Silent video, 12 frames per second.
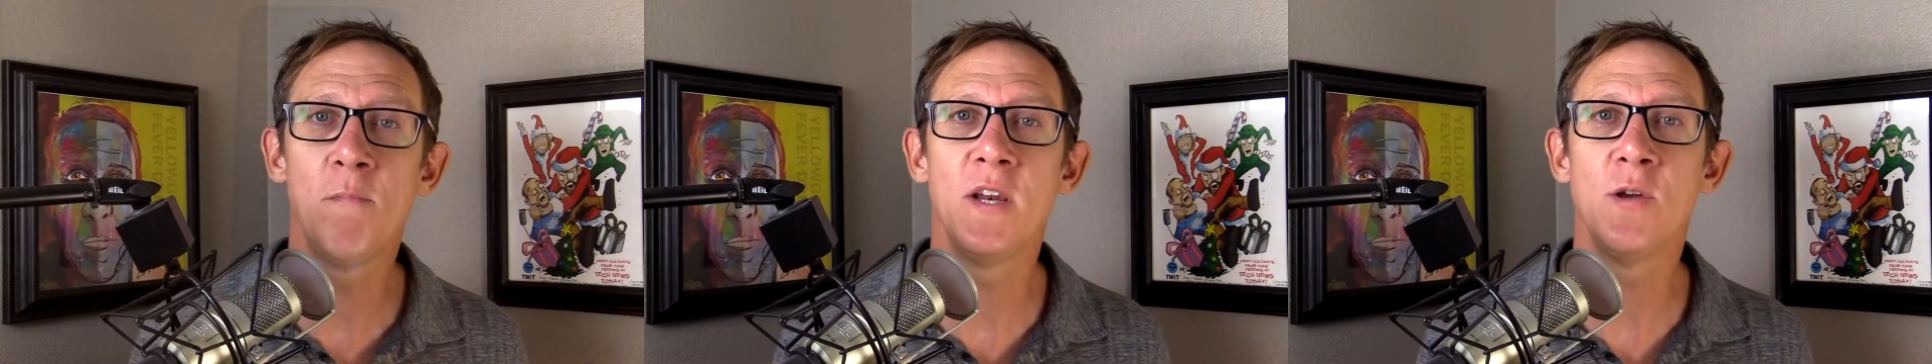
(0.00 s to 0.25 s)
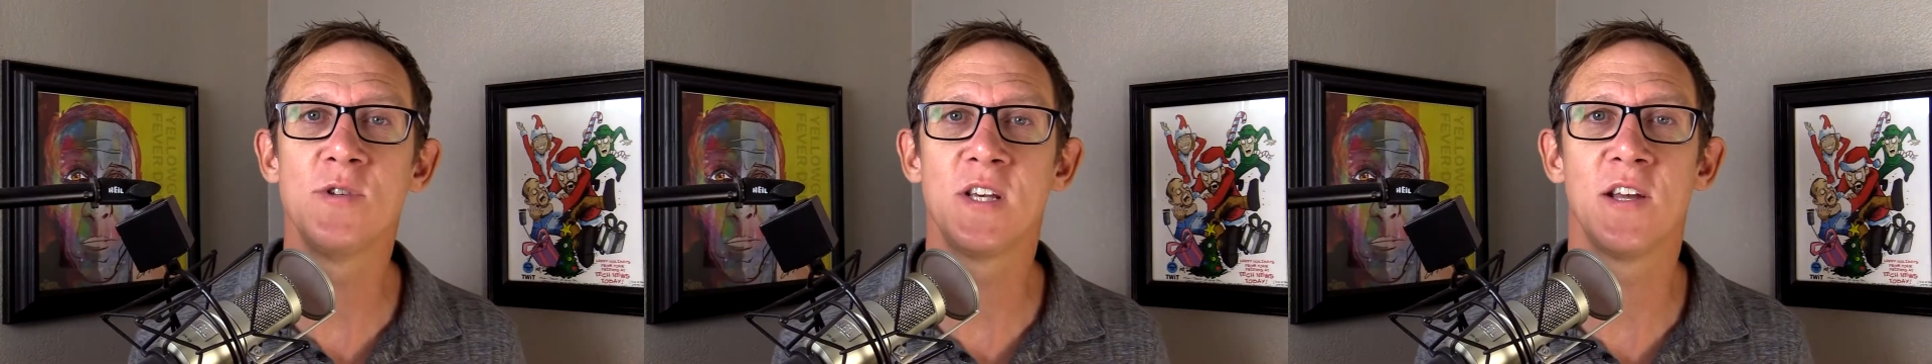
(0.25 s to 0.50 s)
been
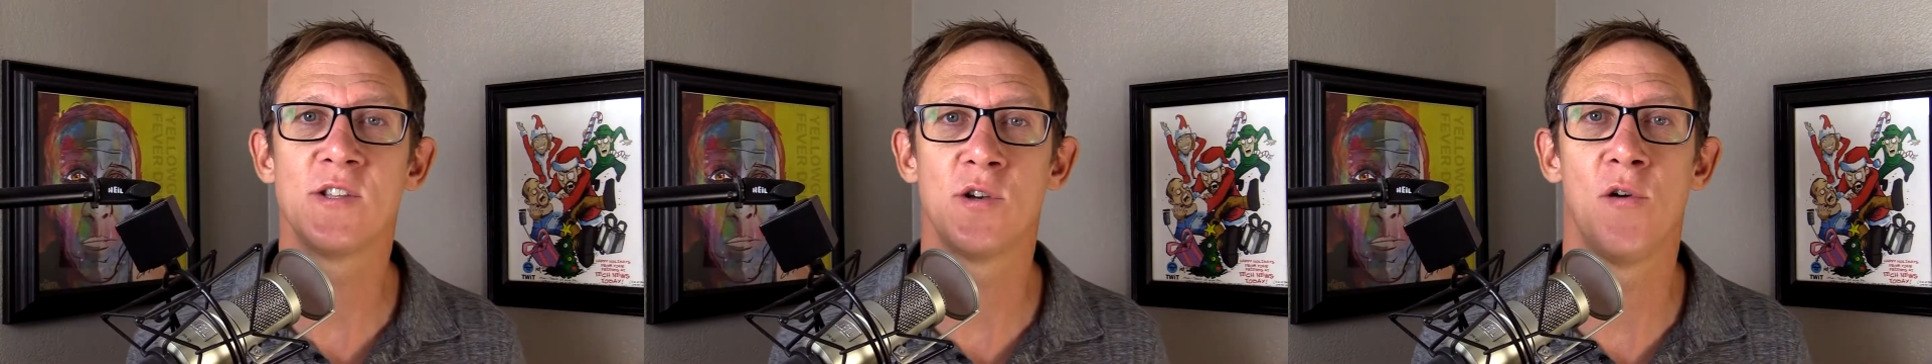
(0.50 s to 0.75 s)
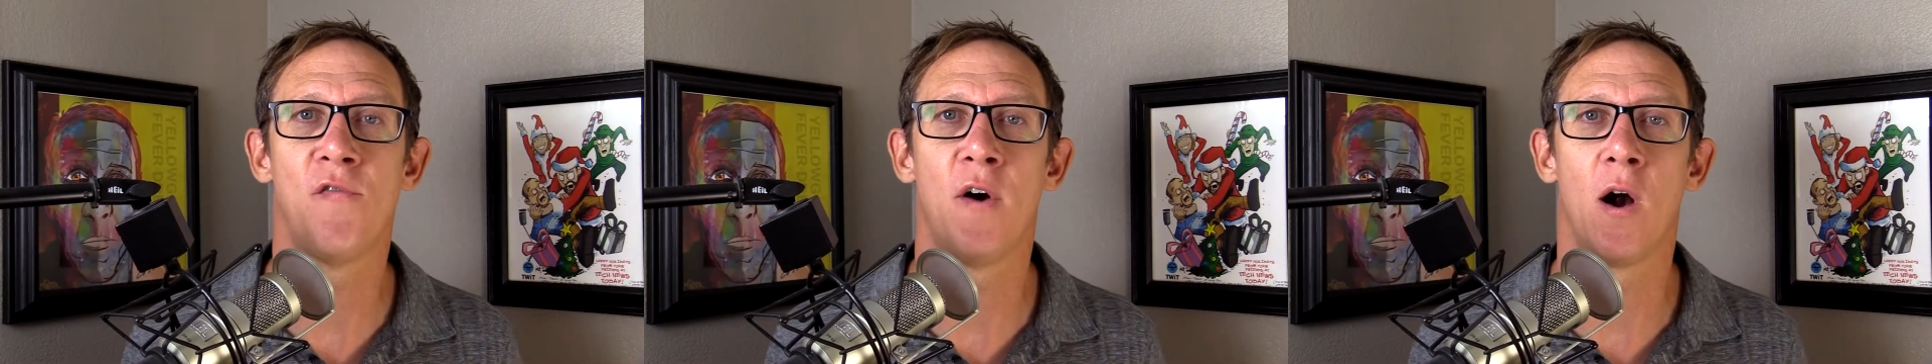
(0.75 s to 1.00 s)
using it
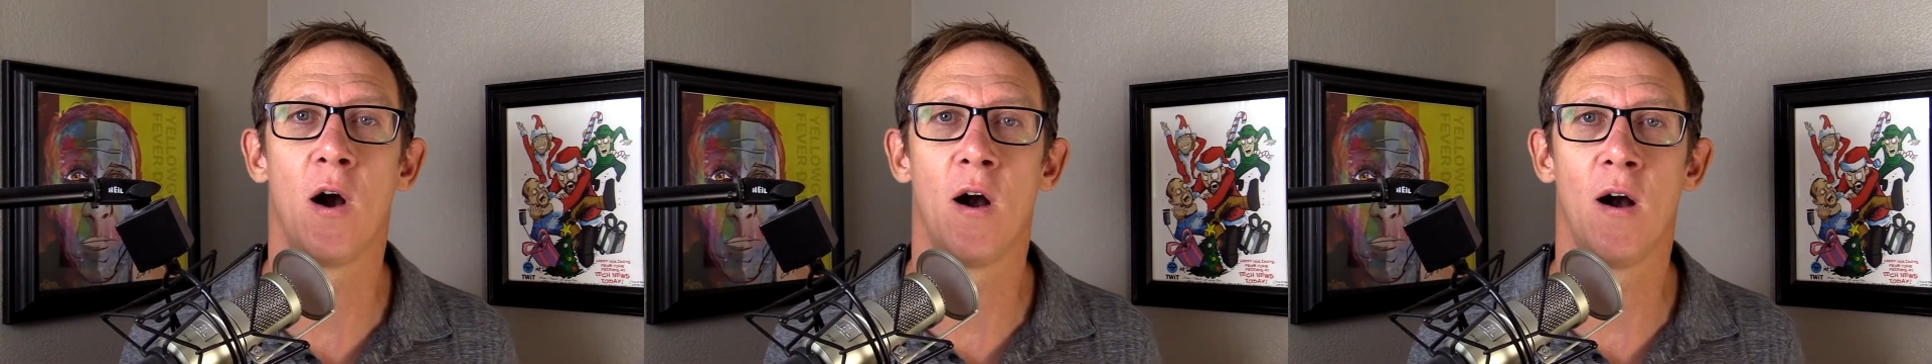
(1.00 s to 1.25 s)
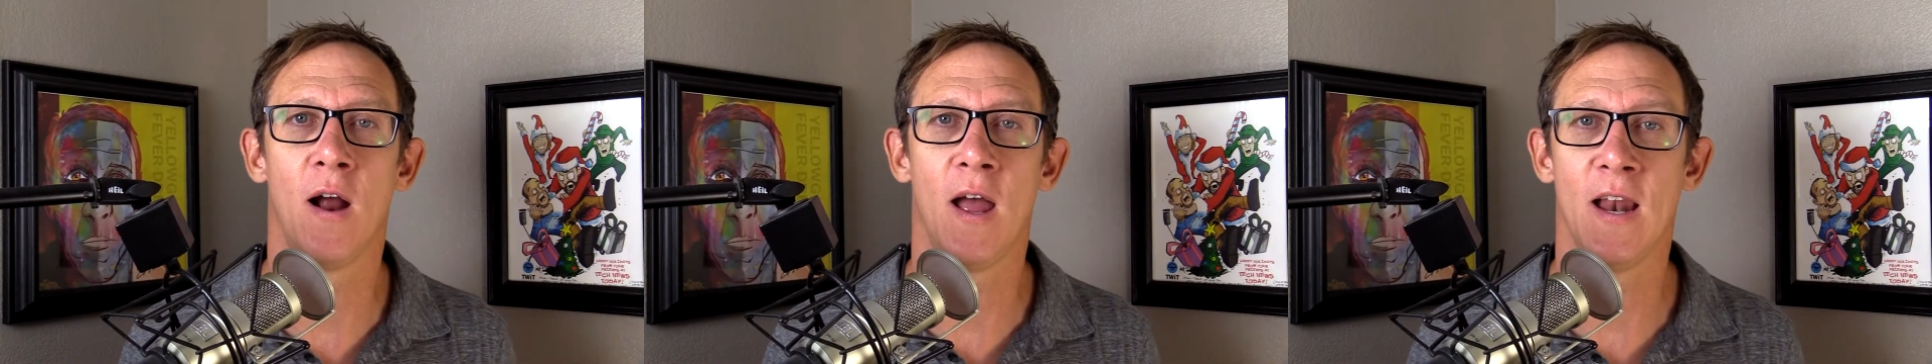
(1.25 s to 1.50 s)
so
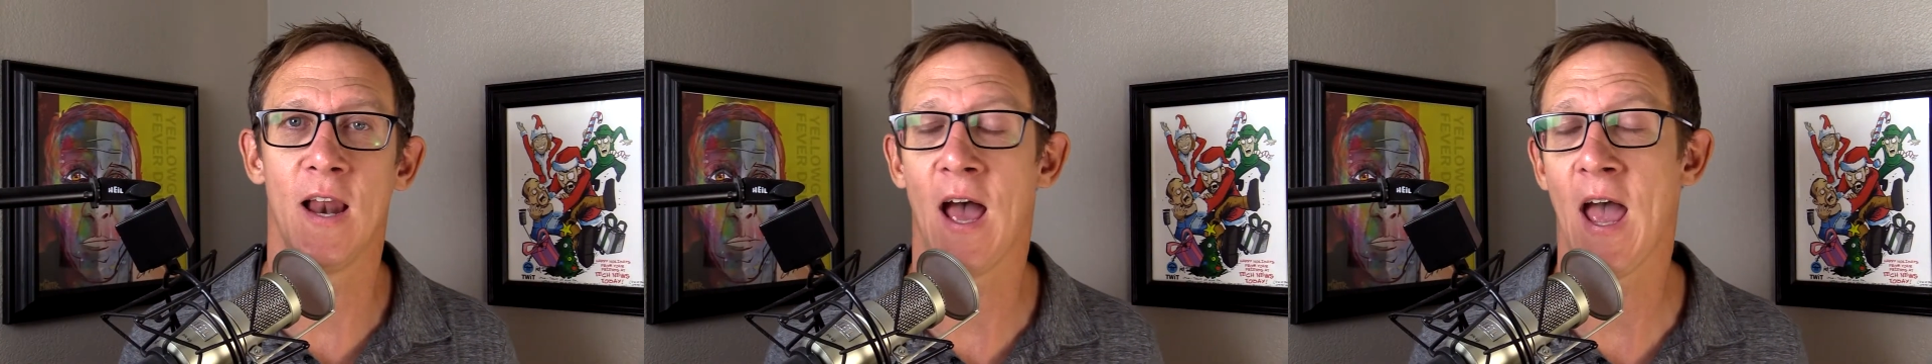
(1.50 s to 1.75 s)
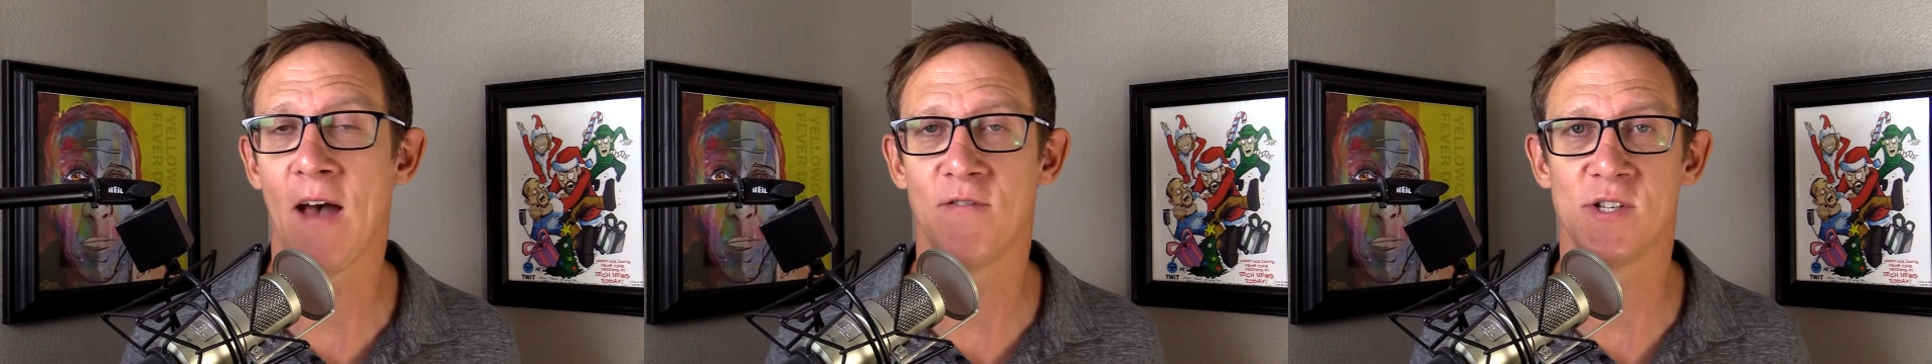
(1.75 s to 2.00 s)
far, and
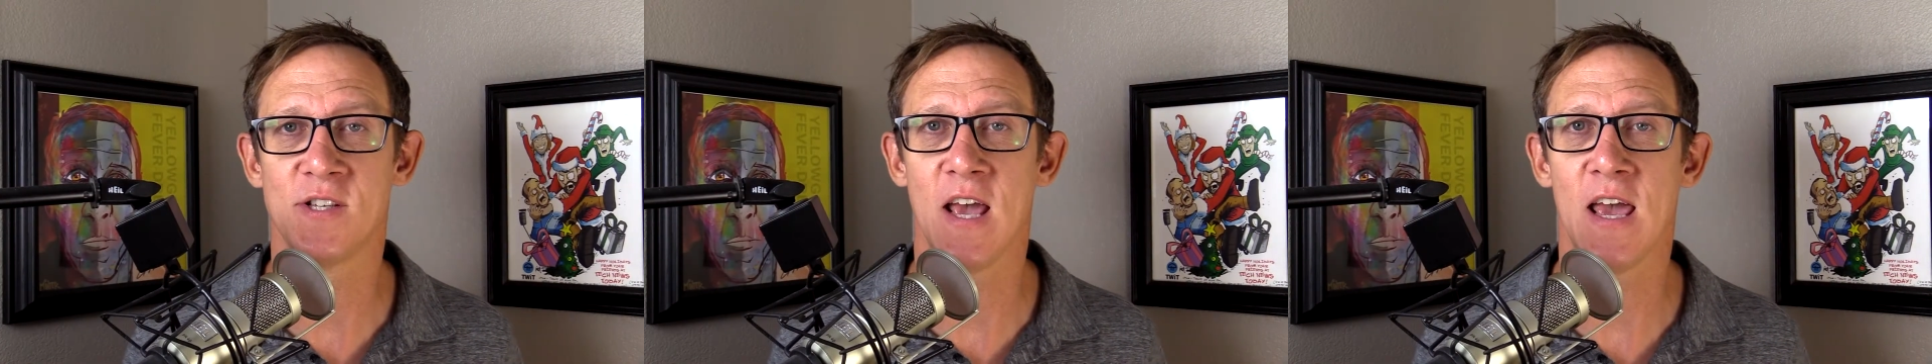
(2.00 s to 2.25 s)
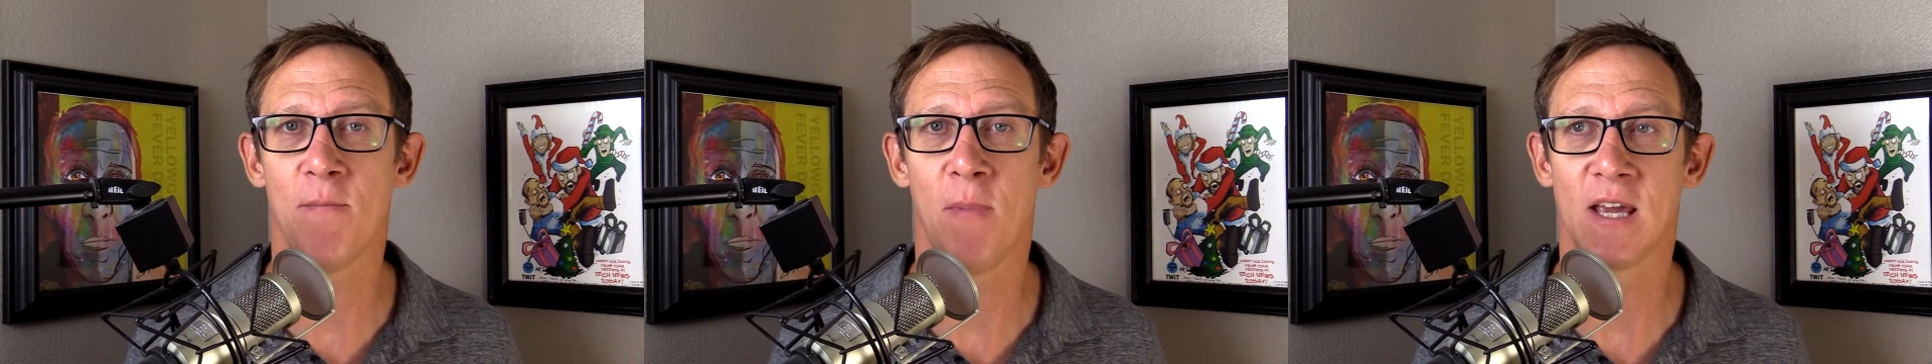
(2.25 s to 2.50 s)
I have to
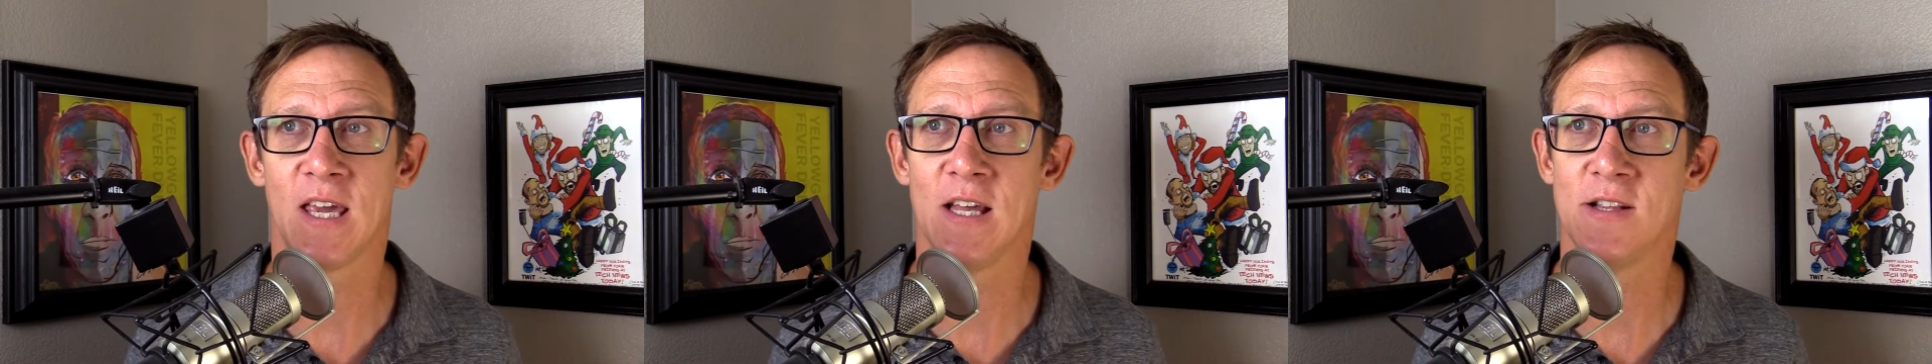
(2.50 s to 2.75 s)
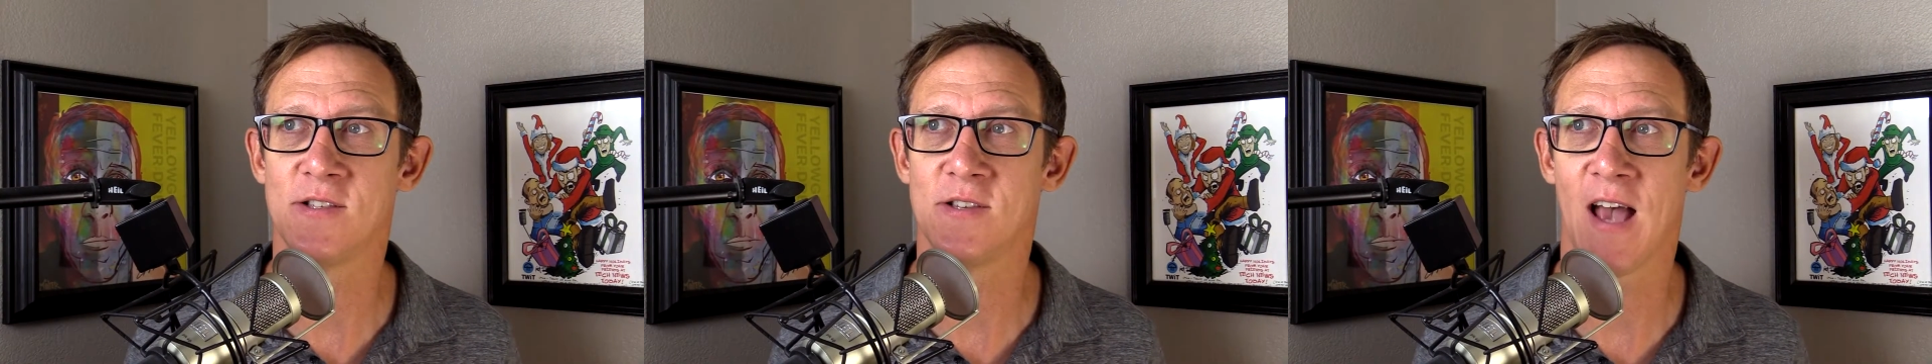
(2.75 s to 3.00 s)
say my kids